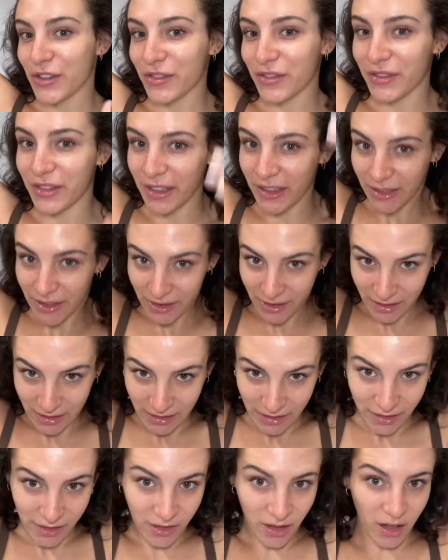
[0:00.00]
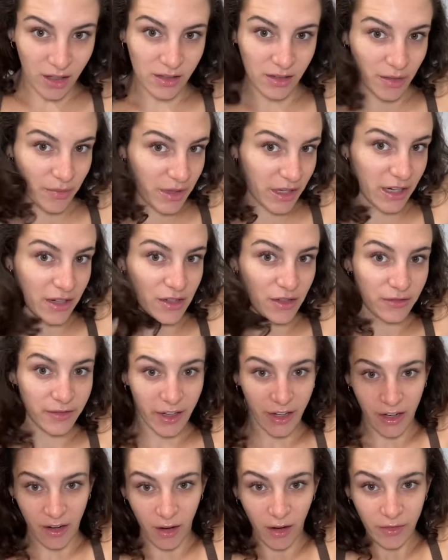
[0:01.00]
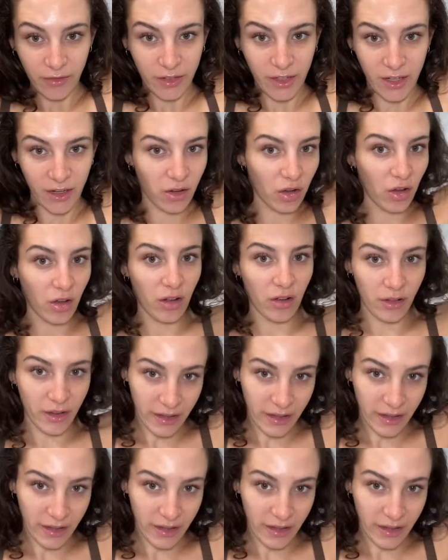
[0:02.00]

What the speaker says: This is not something I do very often at all.